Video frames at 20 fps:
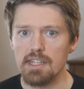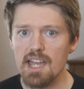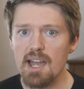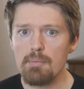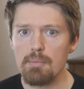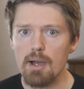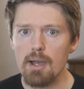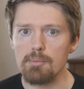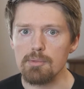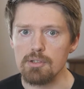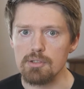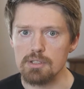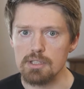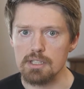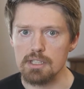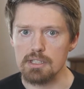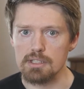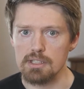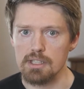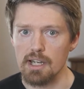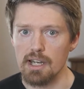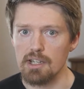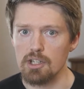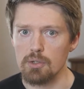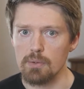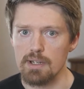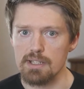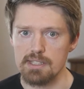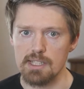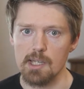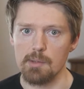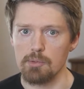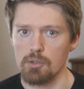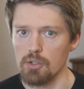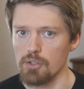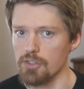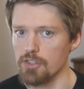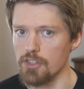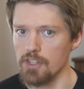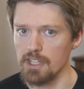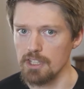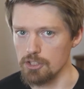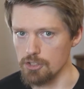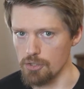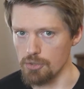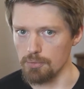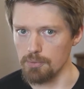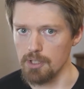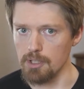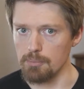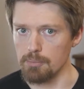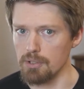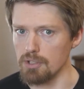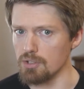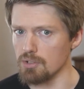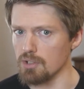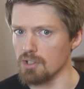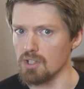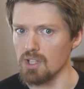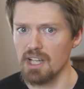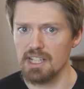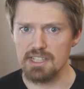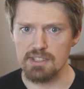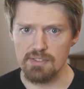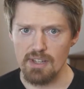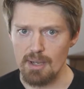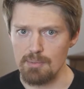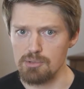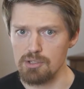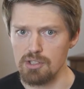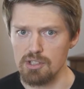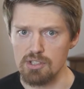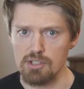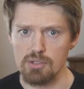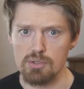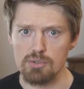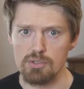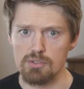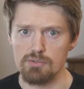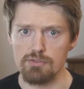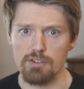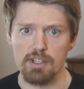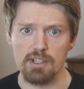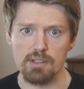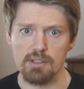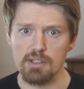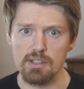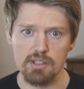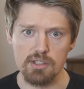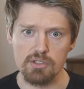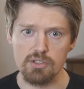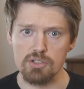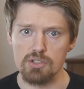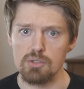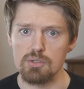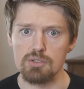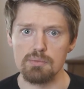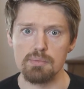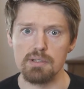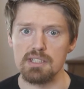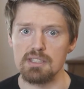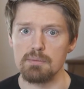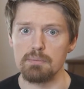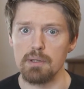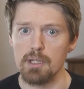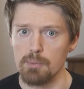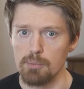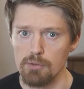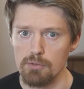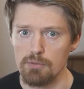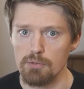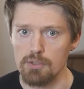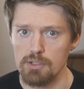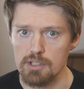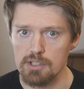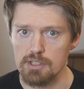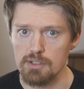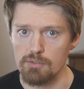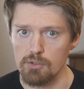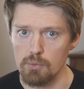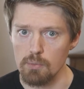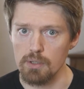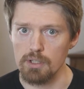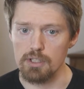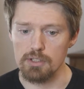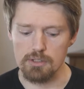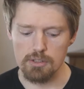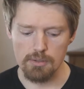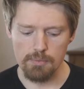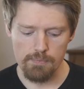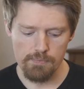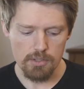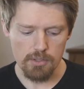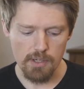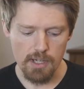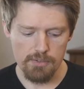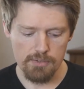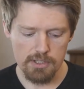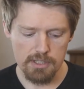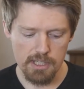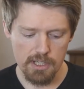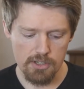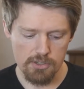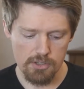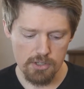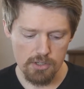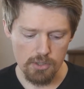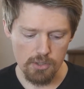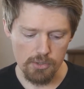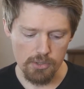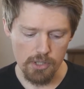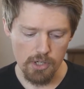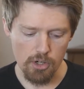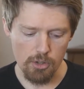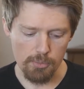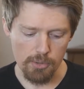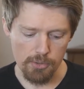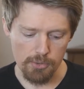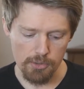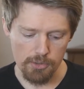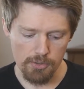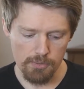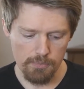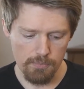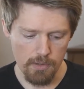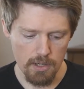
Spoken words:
app I'm using is an iOS app called Things 3, but there are lots of apps you can use, and frankly, you could just use a piece of paper for this if you wanted to. So I have a section called Homeowner,